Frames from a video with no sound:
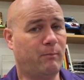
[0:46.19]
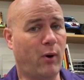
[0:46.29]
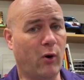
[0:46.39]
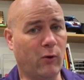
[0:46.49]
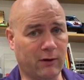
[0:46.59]

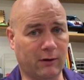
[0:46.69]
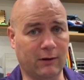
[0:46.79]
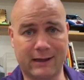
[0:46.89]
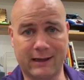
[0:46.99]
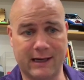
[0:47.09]

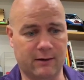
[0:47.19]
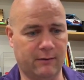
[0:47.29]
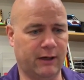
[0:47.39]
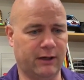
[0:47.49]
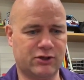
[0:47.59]
portal
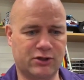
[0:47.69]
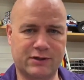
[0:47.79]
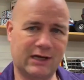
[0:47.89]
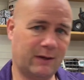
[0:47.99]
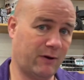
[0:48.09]
account and it
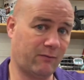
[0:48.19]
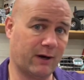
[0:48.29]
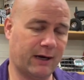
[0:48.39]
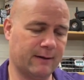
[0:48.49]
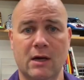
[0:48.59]
should take me
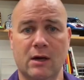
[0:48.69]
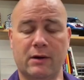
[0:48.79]
right in.